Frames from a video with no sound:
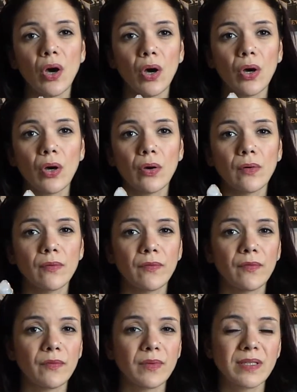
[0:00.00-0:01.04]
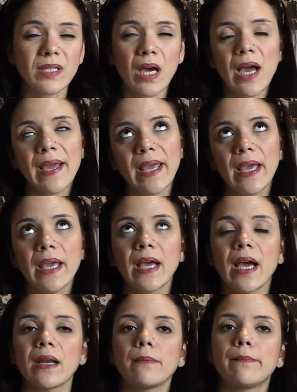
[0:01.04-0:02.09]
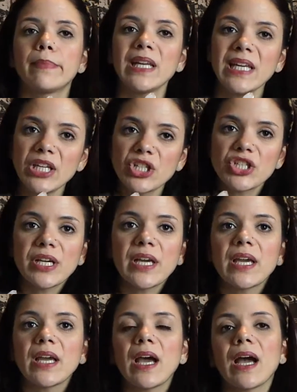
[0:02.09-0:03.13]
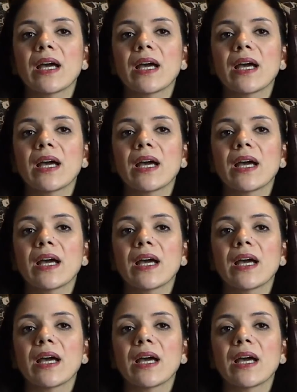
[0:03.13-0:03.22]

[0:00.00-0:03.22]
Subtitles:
of dyeing and bleaching,